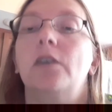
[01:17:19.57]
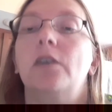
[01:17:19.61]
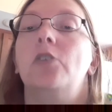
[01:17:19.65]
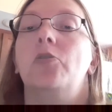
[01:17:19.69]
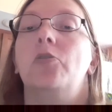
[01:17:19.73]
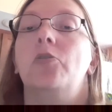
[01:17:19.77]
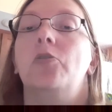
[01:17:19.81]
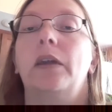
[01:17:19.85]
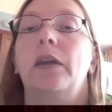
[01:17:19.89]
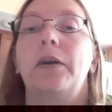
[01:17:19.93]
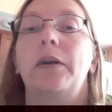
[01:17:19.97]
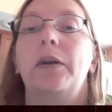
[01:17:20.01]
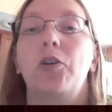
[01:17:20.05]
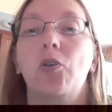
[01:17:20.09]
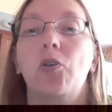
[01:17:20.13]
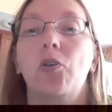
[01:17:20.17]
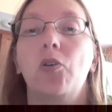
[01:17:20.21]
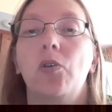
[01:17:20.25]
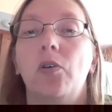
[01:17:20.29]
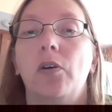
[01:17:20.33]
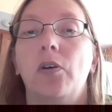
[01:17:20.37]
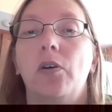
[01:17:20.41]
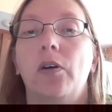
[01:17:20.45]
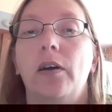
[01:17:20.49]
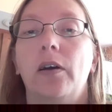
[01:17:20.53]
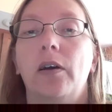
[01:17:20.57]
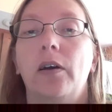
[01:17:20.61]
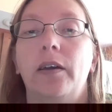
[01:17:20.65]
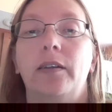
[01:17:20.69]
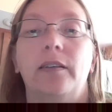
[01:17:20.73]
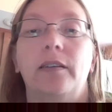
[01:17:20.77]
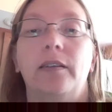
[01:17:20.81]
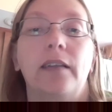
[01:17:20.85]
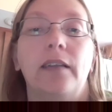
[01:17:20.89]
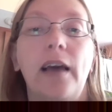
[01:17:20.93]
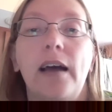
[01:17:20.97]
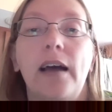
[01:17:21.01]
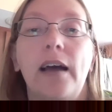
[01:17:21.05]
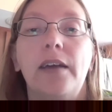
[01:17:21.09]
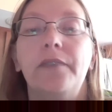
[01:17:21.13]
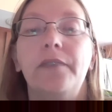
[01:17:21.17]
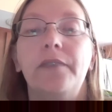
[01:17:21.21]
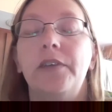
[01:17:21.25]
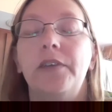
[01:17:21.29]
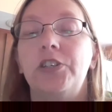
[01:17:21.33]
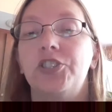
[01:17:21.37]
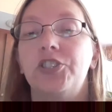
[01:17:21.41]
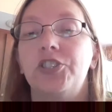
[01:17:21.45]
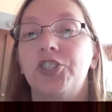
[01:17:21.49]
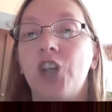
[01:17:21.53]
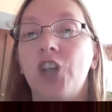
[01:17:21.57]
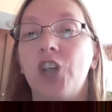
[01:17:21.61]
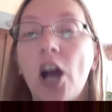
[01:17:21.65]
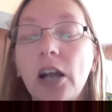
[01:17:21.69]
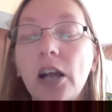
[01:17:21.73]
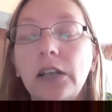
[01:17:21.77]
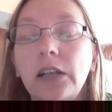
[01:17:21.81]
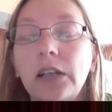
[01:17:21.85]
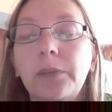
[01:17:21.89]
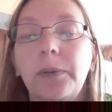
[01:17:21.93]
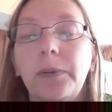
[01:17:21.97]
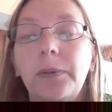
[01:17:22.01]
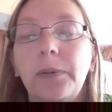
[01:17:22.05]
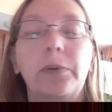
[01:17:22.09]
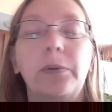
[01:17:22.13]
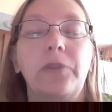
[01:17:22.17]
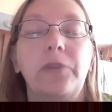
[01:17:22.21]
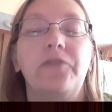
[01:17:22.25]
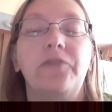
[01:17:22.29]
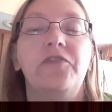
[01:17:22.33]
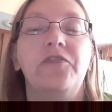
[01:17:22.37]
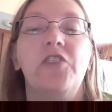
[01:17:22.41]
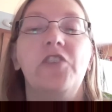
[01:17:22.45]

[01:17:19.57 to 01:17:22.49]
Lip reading: when I go live and talk to people, it